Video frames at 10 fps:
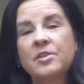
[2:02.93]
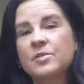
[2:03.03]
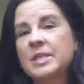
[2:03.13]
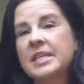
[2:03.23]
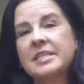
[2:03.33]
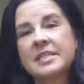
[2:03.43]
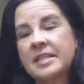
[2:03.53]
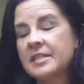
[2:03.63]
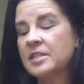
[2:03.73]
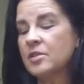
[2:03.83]
use
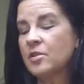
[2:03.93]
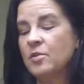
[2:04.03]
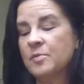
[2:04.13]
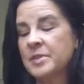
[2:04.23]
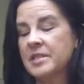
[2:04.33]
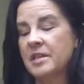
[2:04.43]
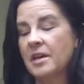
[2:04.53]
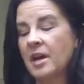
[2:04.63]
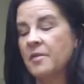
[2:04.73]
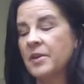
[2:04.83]
six scoops
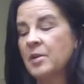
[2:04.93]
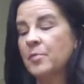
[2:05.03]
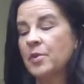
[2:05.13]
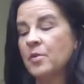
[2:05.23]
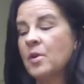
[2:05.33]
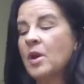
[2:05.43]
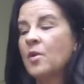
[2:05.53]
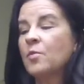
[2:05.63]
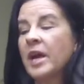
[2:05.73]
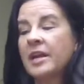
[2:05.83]
of Inbru
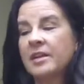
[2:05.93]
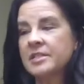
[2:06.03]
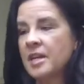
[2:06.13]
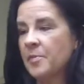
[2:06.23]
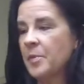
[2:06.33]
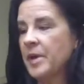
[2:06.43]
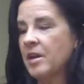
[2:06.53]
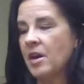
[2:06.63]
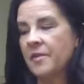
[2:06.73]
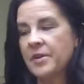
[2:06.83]
right on top of my
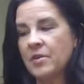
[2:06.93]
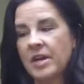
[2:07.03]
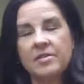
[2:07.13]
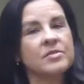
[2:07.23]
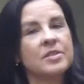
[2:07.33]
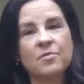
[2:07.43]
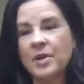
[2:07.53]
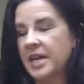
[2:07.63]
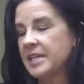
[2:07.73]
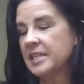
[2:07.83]
coffee grounds,
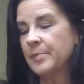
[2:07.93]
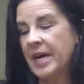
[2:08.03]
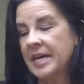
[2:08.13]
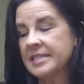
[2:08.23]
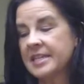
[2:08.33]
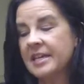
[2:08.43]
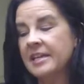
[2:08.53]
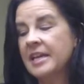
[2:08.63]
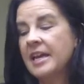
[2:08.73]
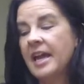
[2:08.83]
right in the basket,
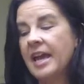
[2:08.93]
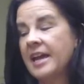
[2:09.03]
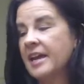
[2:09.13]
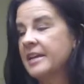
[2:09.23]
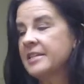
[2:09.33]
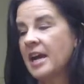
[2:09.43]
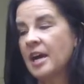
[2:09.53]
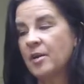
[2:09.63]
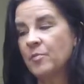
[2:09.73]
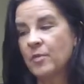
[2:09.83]
and
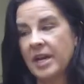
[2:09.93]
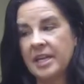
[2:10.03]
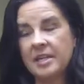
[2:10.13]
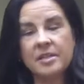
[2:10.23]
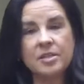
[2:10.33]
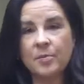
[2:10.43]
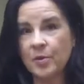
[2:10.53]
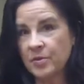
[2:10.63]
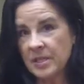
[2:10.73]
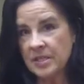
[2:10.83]
I'm ready to
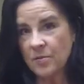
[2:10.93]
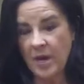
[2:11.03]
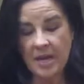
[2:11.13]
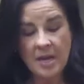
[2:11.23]
brew this way.